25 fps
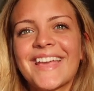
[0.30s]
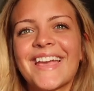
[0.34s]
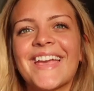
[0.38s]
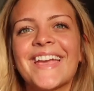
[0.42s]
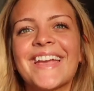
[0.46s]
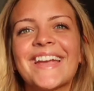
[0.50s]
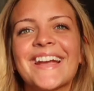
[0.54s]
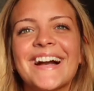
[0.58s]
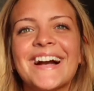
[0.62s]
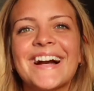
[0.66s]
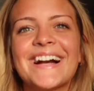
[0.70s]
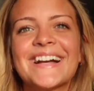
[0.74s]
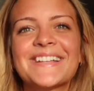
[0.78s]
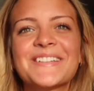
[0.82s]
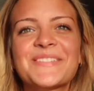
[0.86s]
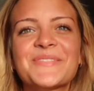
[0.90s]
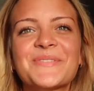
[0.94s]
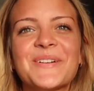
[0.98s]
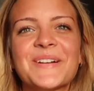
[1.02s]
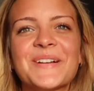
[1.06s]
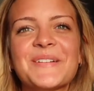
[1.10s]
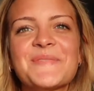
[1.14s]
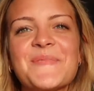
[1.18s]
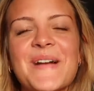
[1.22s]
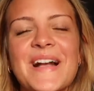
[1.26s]
Hey guys,
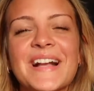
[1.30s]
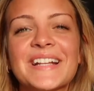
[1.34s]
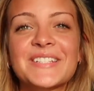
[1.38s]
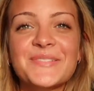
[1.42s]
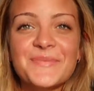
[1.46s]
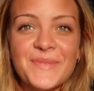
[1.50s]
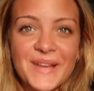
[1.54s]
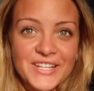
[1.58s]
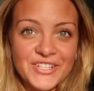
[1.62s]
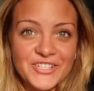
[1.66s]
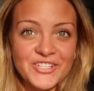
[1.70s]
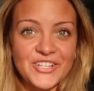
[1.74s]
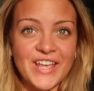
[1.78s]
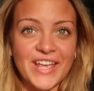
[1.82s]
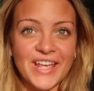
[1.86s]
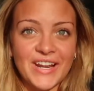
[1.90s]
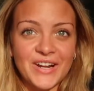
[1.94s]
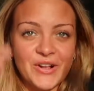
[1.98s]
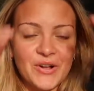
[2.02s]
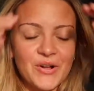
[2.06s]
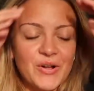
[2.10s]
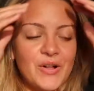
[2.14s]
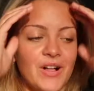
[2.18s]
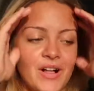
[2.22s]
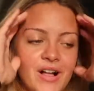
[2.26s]
welcome back to my
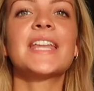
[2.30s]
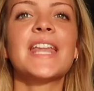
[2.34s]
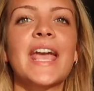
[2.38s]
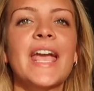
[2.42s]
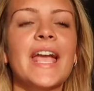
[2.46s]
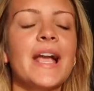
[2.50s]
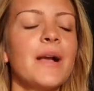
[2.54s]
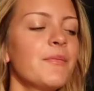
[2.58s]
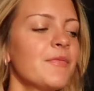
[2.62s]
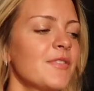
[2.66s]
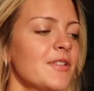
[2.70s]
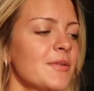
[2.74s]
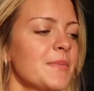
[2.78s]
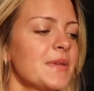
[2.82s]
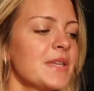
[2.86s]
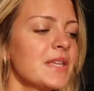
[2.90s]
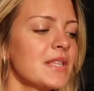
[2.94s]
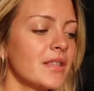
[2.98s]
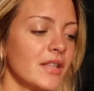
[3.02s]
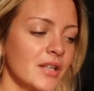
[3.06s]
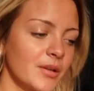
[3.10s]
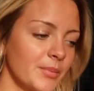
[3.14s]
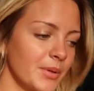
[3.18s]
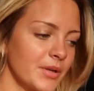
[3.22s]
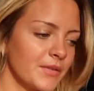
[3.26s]
channel. Today I'm filming
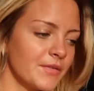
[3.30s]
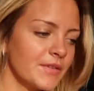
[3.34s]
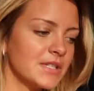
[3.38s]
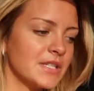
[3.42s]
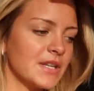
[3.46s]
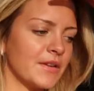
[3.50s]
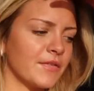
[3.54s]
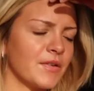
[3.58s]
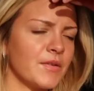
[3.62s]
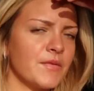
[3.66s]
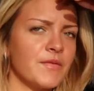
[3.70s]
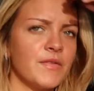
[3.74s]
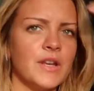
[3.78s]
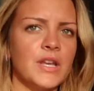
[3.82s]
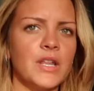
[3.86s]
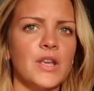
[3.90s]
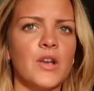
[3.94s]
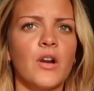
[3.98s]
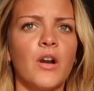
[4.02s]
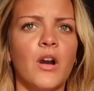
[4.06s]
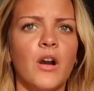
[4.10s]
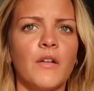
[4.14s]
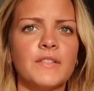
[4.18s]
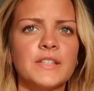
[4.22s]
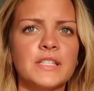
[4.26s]
a little bit of a different
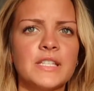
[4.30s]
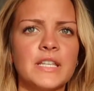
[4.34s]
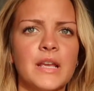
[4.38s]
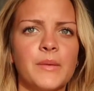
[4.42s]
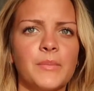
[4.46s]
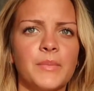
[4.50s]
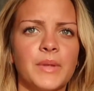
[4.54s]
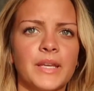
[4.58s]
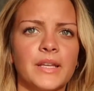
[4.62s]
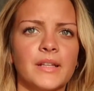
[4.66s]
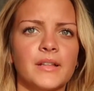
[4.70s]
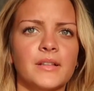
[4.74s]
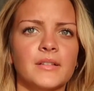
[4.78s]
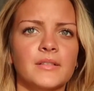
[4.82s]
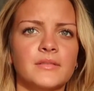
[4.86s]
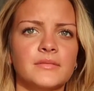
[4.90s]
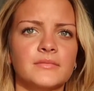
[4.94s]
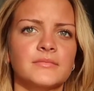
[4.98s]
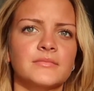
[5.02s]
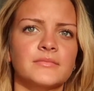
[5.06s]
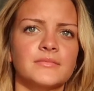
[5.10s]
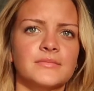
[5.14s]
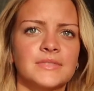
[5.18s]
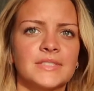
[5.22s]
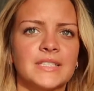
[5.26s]
video. Obviously I'm like
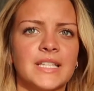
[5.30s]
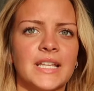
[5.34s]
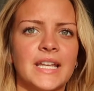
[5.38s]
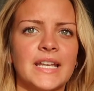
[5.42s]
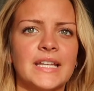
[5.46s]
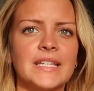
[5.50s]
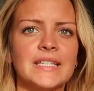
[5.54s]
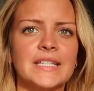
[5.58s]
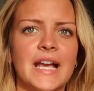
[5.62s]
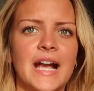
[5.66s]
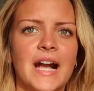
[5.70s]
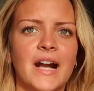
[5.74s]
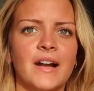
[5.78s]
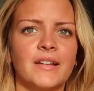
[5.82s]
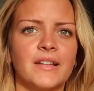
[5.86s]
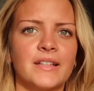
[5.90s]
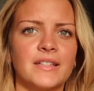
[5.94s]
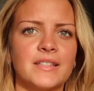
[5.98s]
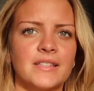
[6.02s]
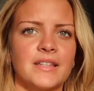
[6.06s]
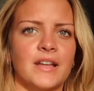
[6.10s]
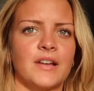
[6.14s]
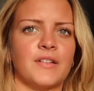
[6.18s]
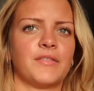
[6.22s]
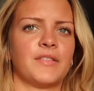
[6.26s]
sitting down and
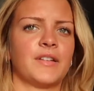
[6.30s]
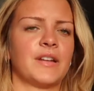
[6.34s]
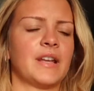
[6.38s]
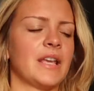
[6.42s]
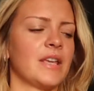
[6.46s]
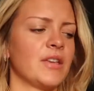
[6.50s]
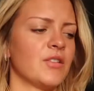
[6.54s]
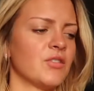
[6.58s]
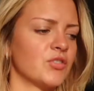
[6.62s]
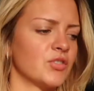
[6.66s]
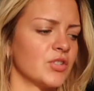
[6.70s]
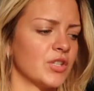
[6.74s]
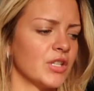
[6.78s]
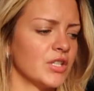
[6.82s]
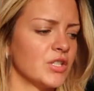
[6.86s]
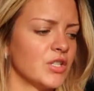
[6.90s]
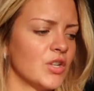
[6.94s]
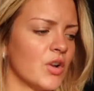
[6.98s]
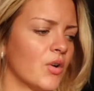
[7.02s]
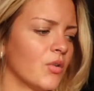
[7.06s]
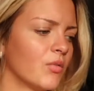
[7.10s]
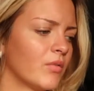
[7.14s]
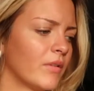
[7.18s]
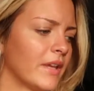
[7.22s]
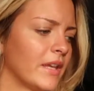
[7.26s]
stuff and I usually
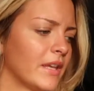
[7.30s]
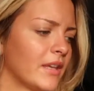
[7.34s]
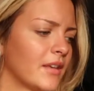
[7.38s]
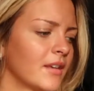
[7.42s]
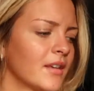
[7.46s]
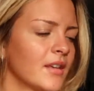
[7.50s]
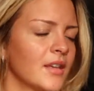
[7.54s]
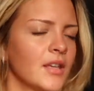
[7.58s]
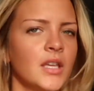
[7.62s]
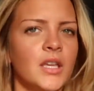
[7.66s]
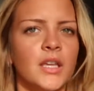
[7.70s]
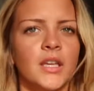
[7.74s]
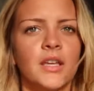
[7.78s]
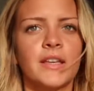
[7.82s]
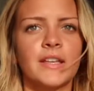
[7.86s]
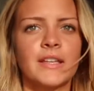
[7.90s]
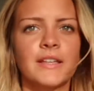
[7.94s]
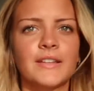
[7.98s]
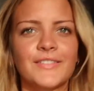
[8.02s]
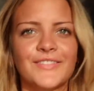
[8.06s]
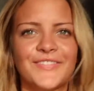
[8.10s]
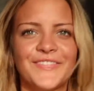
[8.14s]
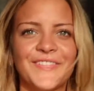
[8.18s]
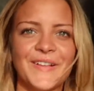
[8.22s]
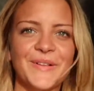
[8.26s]
don't like
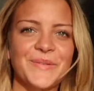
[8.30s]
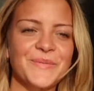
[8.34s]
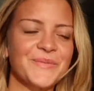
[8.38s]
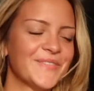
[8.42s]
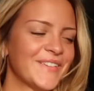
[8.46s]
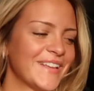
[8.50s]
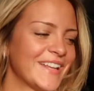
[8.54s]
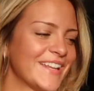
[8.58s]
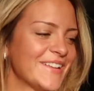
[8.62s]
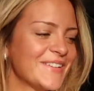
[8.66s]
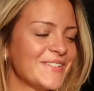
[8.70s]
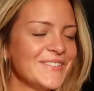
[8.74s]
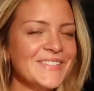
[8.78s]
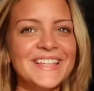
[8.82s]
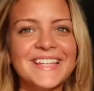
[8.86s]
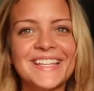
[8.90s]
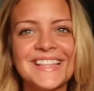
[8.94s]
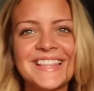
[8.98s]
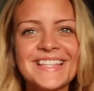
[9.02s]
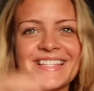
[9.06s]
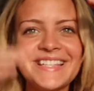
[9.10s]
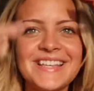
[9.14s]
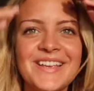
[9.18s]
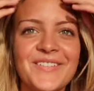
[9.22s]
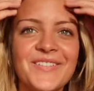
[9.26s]
film videos like
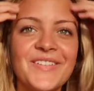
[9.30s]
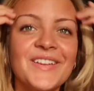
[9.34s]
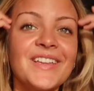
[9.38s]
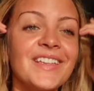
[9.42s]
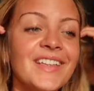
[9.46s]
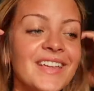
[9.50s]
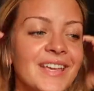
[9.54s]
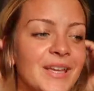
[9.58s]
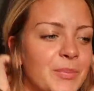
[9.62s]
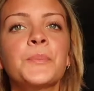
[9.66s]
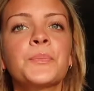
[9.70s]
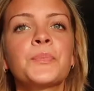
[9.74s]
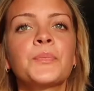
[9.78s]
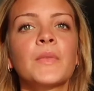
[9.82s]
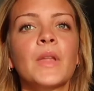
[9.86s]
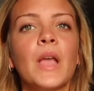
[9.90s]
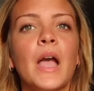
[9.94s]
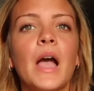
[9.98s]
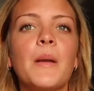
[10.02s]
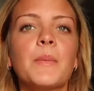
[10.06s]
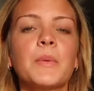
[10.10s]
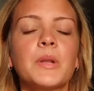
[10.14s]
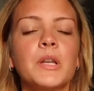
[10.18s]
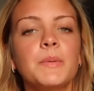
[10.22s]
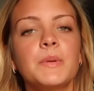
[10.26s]
this, I feel like.
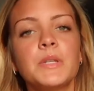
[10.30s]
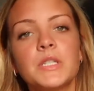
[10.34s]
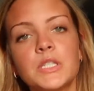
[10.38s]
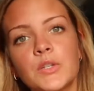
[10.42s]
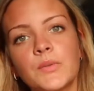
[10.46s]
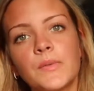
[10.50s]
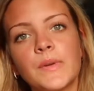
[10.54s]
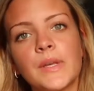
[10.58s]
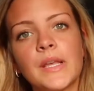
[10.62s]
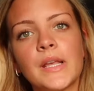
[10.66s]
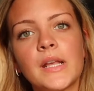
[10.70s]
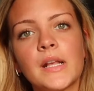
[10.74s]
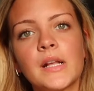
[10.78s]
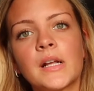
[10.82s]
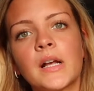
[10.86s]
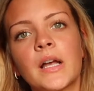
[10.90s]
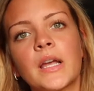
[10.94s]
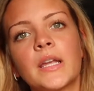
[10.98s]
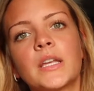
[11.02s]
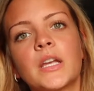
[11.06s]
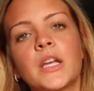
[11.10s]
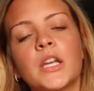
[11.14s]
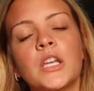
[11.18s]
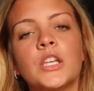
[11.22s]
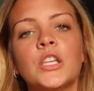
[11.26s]
I'm gonna be doing
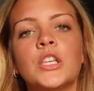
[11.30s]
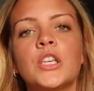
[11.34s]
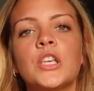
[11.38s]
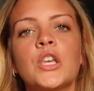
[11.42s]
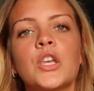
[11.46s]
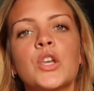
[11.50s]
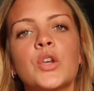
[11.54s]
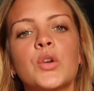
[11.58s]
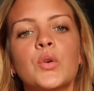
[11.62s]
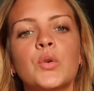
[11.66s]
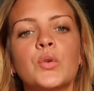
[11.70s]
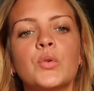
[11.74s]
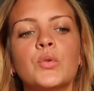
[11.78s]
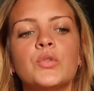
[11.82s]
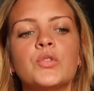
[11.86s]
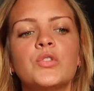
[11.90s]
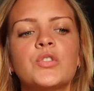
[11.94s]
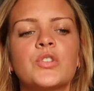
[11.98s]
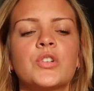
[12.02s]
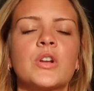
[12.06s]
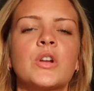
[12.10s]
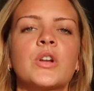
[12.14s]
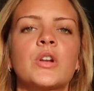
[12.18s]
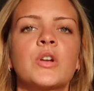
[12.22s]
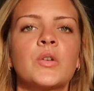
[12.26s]
like a
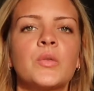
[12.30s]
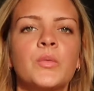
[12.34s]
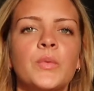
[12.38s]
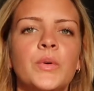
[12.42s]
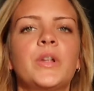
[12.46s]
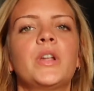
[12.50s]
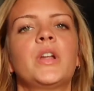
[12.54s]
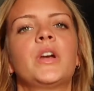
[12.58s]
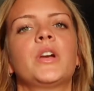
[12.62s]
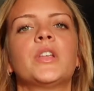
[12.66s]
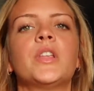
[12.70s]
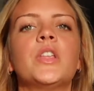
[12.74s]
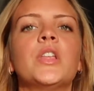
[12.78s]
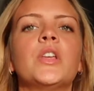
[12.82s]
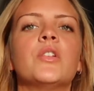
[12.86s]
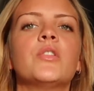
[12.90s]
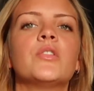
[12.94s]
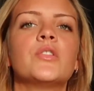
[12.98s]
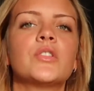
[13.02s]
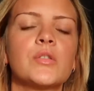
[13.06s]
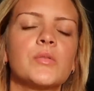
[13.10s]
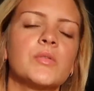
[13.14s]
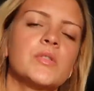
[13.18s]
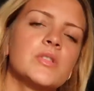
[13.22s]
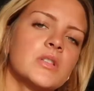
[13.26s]
huge, well not
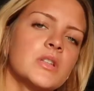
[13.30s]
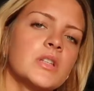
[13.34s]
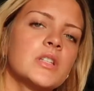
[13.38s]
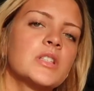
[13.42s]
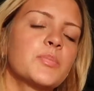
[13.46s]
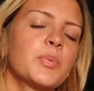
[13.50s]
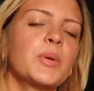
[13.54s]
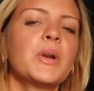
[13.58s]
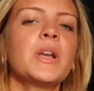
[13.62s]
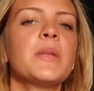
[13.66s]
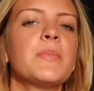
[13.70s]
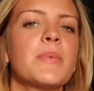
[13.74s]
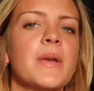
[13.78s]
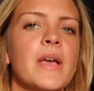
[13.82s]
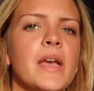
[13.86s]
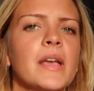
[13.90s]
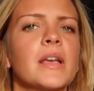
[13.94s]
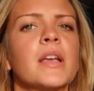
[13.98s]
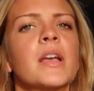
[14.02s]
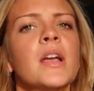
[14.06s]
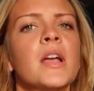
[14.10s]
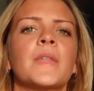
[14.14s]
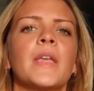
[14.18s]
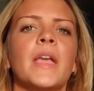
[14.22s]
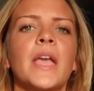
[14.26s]
huge, it's pretty
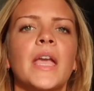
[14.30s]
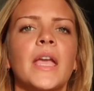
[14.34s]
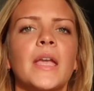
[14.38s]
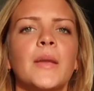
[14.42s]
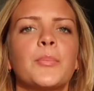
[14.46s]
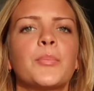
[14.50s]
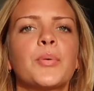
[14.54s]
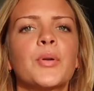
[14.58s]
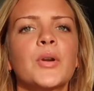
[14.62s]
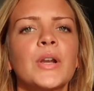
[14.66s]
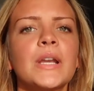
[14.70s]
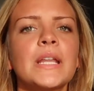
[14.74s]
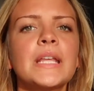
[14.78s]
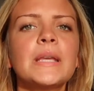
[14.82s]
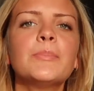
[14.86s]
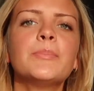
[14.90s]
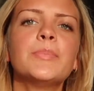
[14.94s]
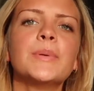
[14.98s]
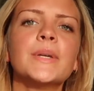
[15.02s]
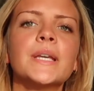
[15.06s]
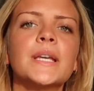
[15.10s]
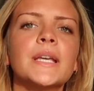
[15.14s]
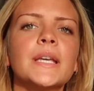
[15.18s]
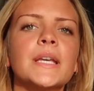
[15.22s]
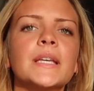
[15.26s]
big. A pretty
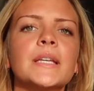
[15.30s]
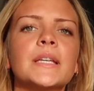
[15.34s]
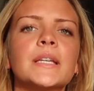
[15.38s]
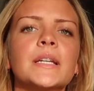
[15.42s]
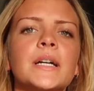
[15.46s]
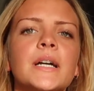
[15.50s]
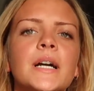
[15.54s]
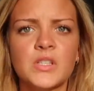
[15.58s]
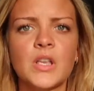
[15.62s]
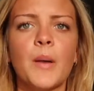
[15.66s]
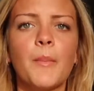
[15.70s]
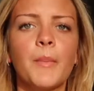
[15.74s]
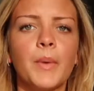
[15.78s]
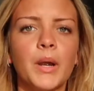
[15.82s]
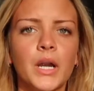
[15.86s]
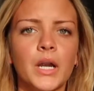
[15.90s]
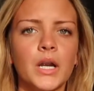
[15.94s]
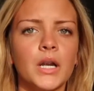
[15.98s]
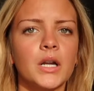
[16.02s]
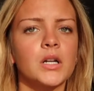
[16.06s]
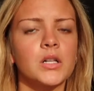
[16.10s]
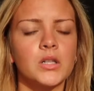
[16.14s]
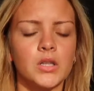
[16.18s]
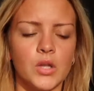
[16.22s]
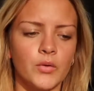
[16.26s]
big
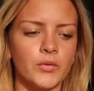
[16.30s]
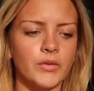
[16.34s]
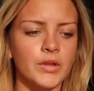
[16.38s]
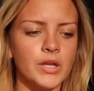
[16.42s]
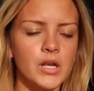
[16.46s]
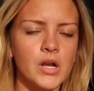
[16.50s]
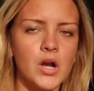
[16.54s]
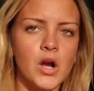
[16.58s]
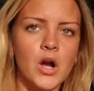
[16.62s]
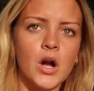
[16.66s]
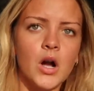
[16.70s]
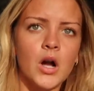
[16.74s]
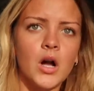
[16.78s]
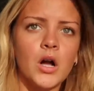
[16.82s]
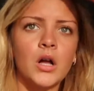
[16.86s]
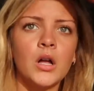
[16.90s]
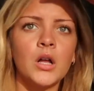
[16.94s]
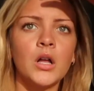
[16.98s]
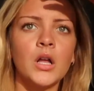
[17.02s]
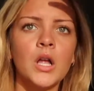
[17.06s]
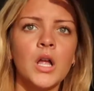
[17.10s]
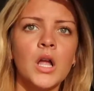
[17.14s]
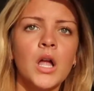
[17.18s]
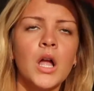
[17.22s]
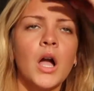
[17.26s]
summer clothing haul.